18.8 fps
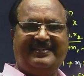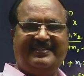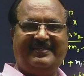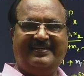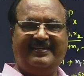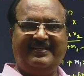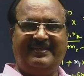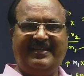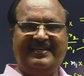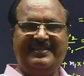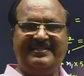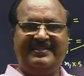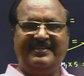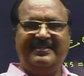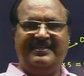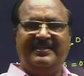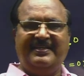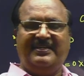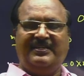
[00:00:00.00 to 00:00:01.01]
right?
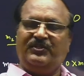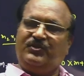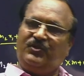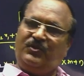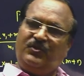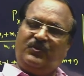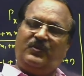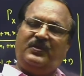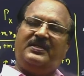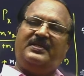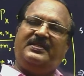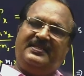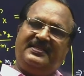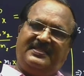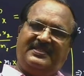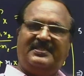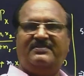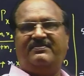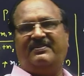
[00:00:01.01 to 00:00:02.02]
So this is
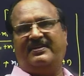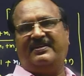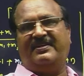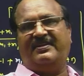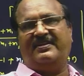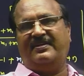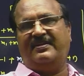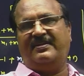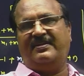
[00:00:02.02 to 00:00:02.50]
one of the